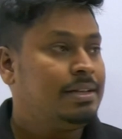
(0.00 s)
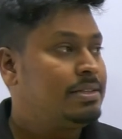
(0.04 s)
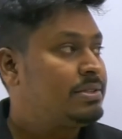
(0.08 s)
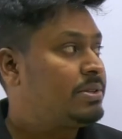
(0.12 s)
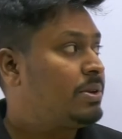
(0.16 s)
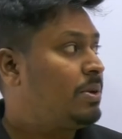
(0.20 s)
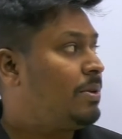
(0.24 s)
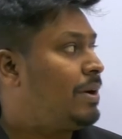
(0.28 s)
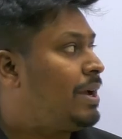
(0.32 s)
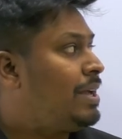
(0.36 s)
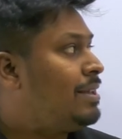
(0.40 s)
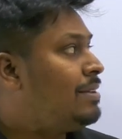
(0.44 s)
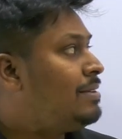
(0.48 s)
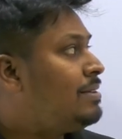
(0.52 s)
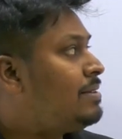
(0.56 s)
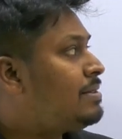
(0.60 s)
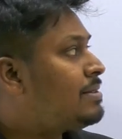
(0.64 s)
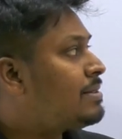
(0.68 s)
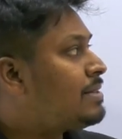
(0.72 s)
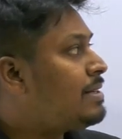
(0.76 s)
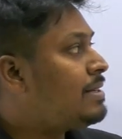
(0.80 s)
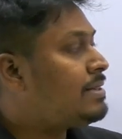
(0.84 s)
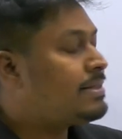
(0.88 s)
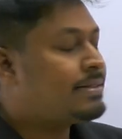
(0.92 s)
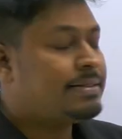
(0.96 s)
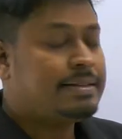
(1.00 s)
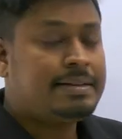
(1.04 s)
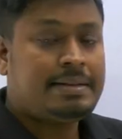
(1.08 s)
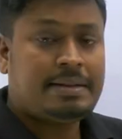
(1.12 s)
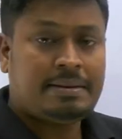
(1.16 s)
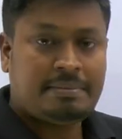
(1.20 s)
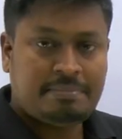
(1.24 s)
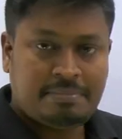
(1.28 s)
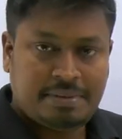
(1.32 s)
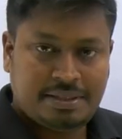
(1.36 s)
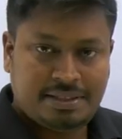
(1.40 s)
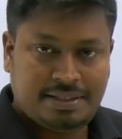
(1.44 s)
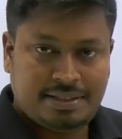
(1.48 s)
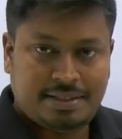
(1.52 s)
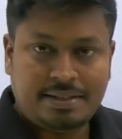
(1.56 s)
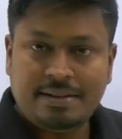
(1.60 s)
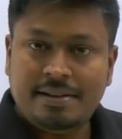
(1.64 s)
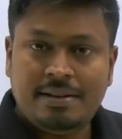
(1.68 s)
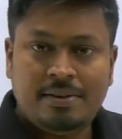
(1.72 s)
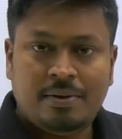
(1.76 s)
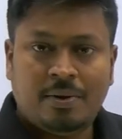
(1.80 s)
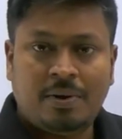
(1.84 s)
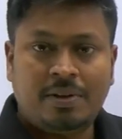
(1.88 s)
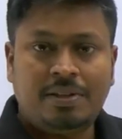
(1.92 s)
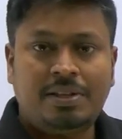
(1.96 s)
So in this lesson number
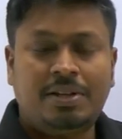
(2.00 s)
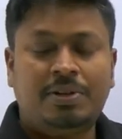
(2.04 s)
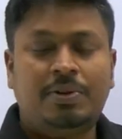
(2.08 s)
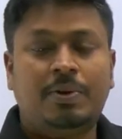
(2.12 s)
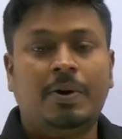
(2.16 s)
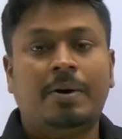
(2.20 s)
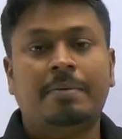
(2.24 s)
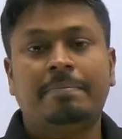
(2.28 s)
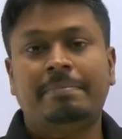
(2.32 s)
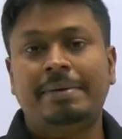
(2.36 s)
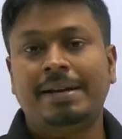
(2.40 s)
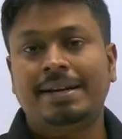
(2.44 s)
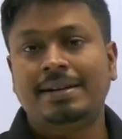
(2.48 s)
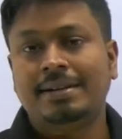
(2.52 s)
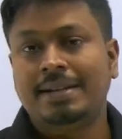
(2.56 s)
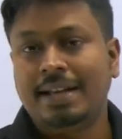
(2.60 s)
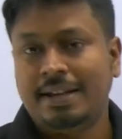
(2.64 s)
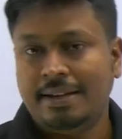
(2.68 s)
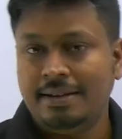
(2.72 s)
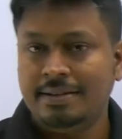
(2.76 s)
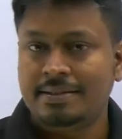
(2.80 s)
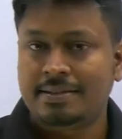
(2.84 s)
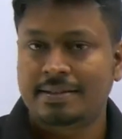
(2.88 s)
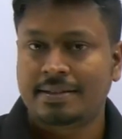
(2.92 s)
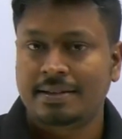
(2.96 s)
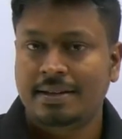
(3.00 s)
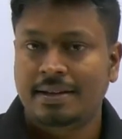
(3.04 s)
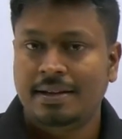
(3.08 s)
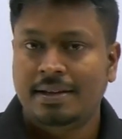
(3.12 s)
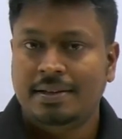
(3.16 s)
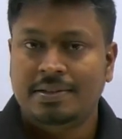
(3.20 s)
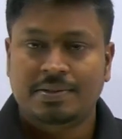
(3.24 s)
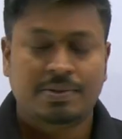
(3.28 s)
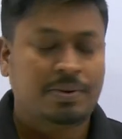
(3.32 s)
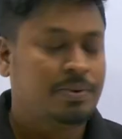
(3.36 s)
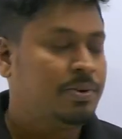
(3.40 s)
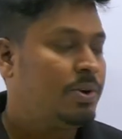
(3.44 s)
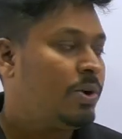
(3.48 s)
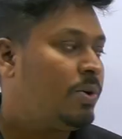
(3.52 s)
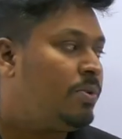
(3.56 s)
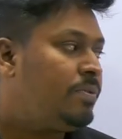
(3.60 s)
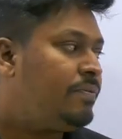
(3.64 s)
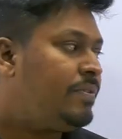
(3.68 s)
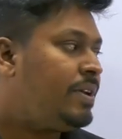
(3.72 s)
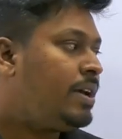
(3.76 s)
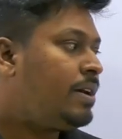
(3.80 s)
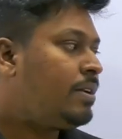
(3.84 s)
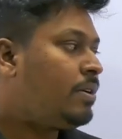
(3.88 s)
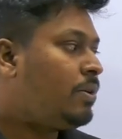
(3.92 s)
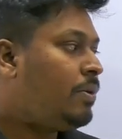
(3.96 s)
3 on the topic dice, so now
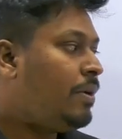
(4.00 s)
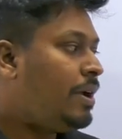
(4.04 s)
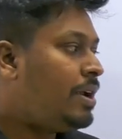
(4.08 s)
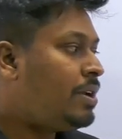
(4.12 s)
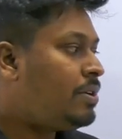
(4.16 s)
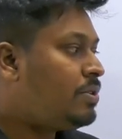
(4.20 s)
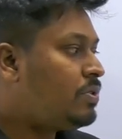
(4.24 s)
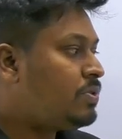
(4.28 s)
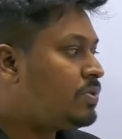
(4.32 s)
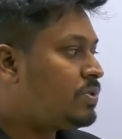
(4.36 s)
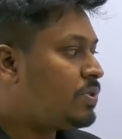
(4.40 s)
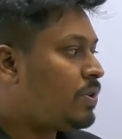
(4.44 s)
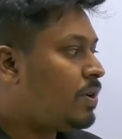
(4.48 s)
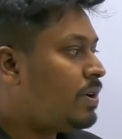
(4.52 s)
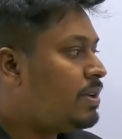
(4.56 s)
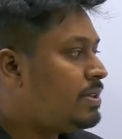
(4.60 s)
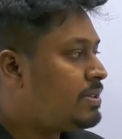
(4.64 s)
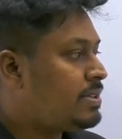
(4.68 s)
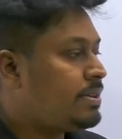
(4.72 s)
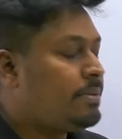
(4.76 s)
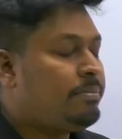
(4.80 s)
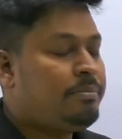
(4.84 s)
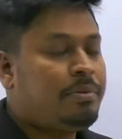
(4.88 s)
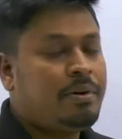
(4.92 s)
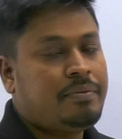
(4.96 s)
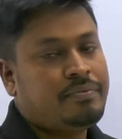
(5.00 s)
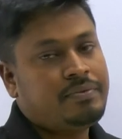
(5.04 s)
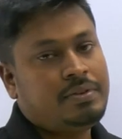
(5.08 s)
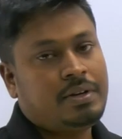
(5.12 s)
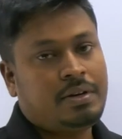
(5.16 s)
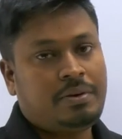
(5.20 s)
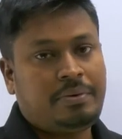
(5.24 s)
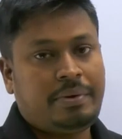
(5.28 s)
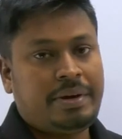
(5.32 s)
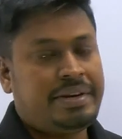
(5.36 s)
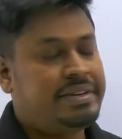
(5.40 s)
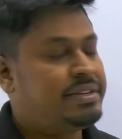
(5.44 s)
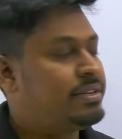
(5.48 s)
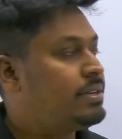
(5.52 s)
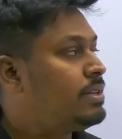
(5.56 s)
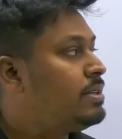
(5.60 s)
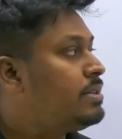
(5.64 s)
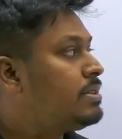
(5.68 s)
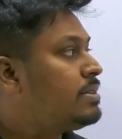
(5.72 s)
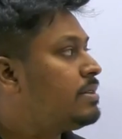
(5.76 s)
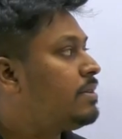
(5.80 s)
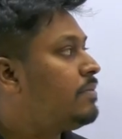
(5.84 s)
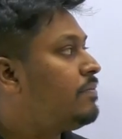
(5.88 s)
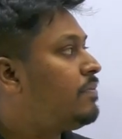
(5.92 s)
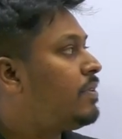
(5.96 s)
we are going to solve some of the
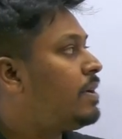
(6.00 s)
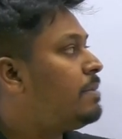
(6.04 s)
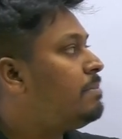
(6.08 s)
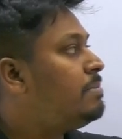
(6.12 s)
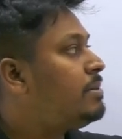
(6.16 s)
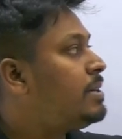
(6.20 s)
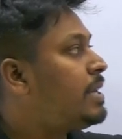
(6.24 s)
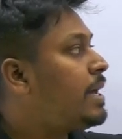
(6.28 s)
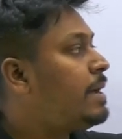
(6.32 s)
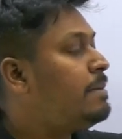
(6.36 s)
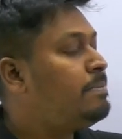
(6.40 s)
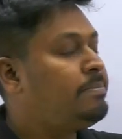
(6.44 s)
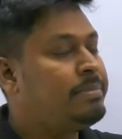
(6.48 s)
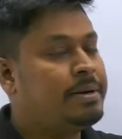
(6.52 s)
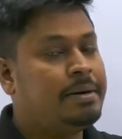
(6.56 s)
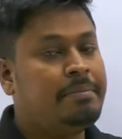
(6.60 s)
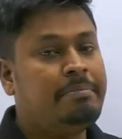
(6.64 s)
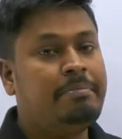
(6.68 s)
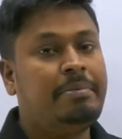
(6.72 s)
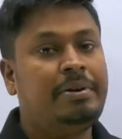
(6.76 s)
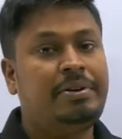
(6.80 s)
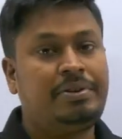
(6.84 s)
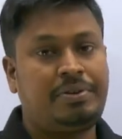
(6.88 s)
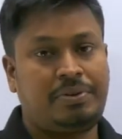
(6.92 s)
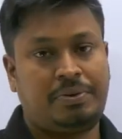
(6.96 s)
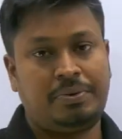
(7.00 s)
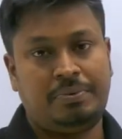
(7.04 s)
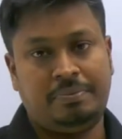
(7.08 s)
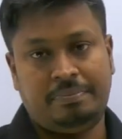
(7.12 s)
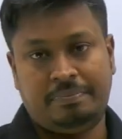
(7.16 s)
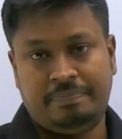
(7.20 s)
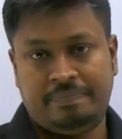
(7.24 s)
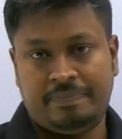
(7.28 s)
questions from type number 2.